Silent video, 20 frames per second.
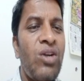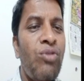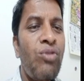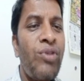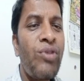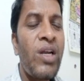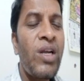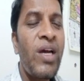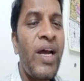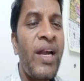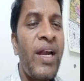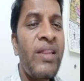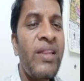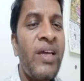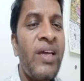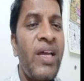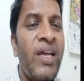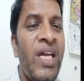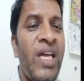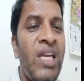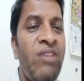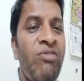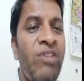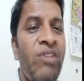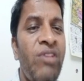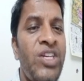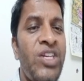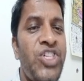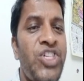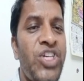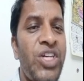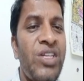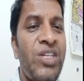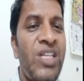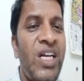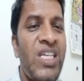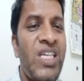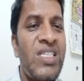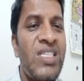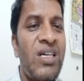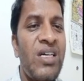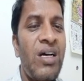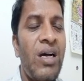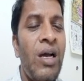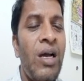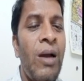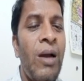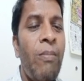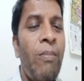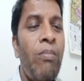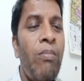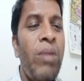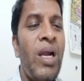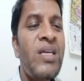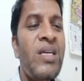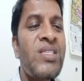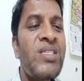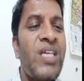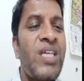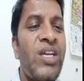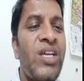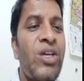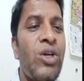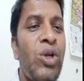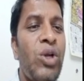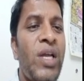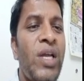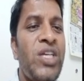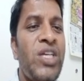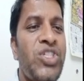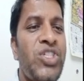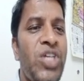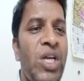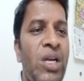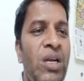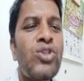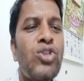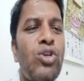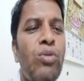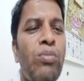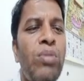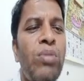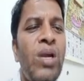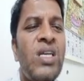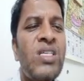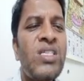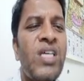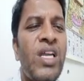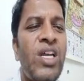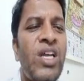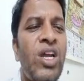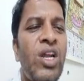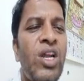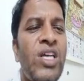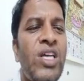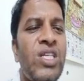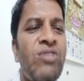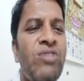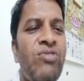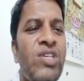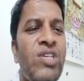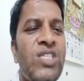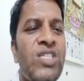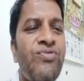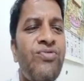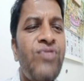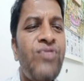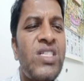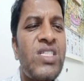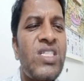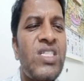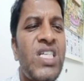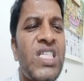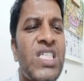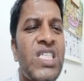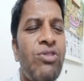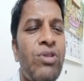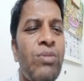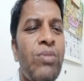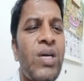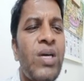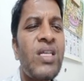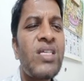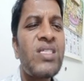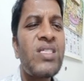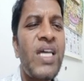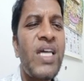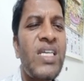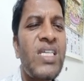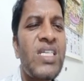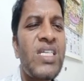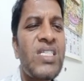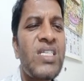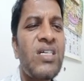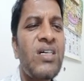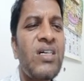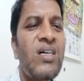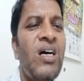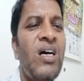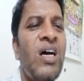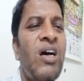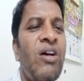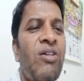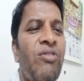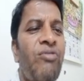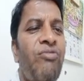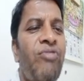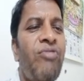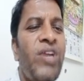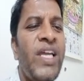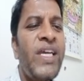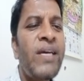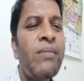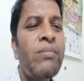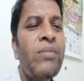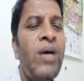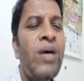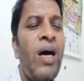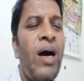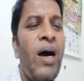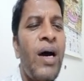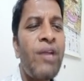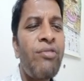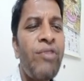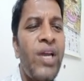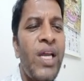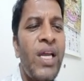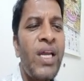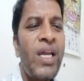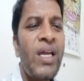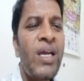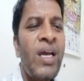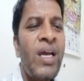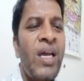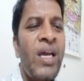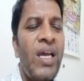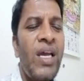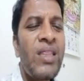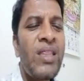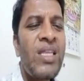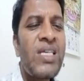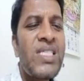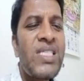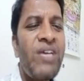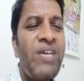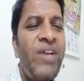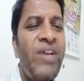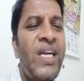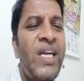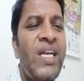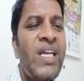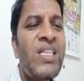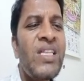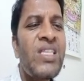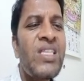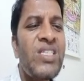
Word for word: for another invention that is a blood circulation. So blood circulation was first discovered by the scientist William Harvey in the 17th